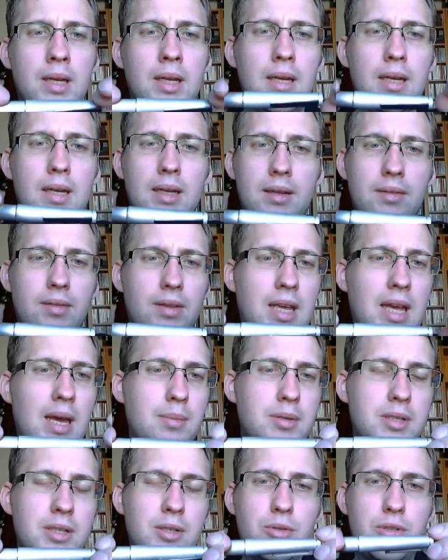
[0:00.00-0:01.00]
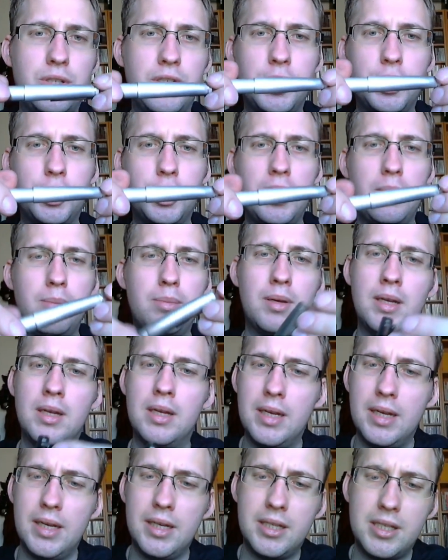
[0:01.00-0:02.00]
Uh, the cap is an interesting shape.
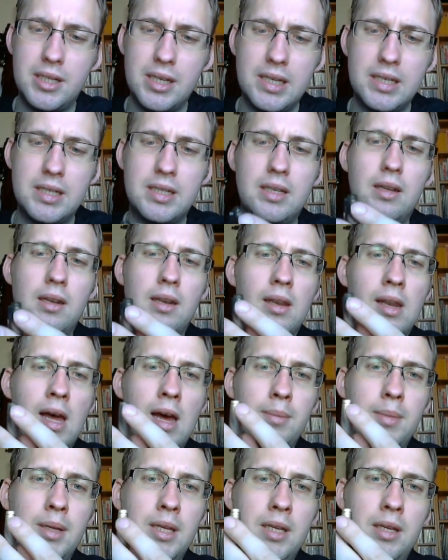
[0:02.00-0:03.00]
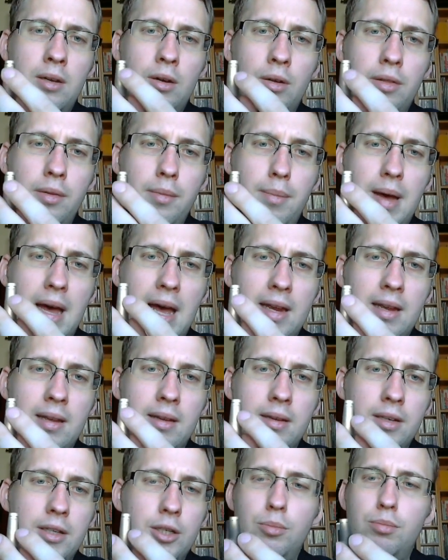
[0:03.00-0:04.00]
It says Lamy on the back.
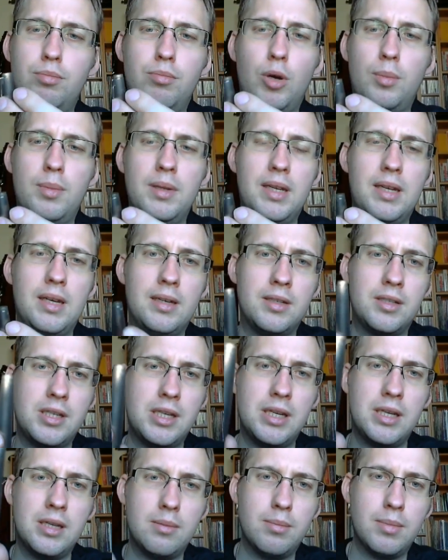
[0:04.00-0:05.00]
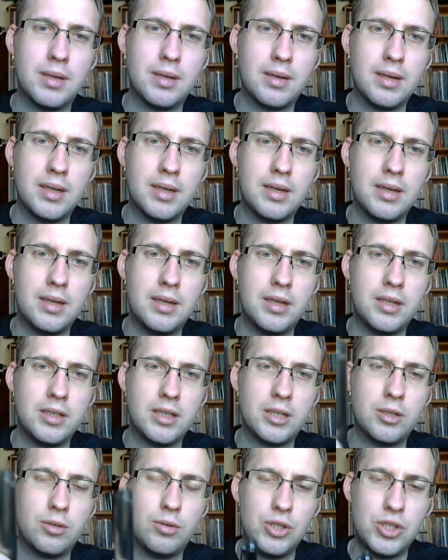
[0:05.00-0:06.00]
You probably can't see it, but it, it does
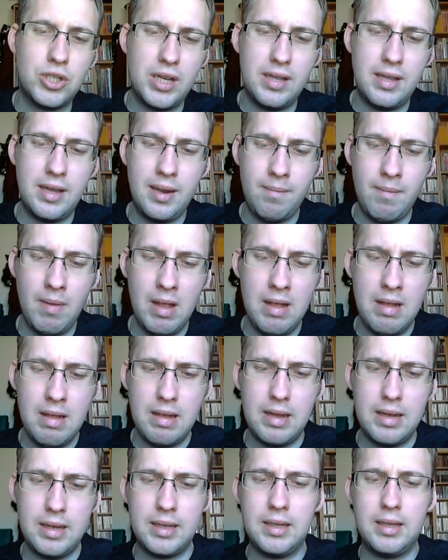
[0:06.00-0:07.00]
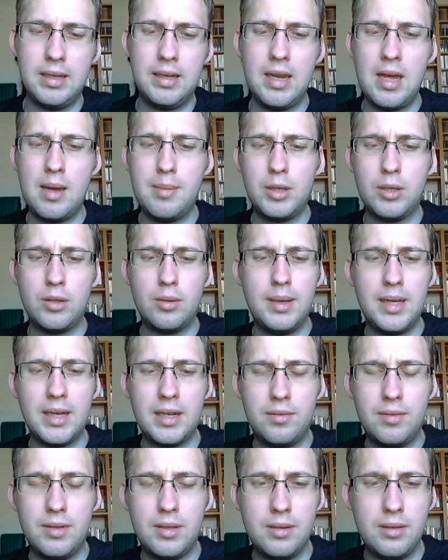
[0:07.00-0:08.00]
actually say that. Uh, Lamy on the back
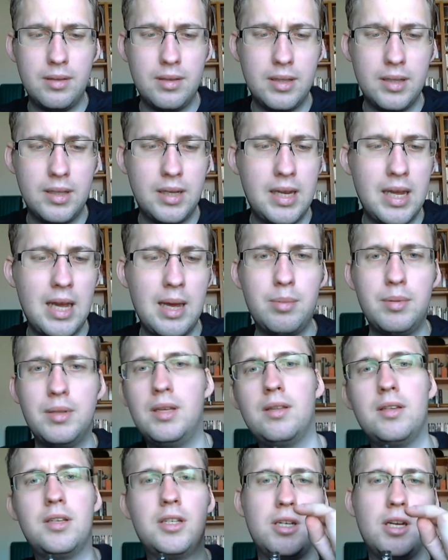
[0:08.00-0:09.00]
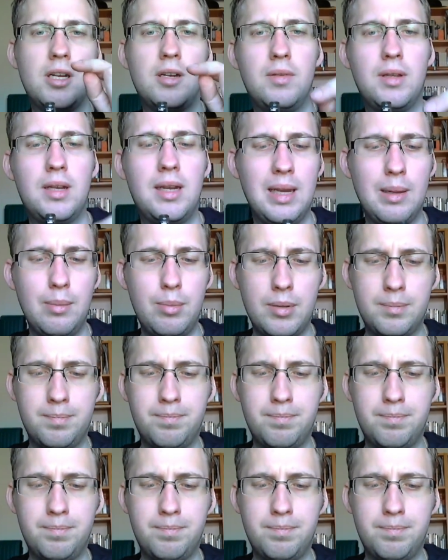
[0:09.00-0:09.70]
of the, the, the cap on the other side of the clip.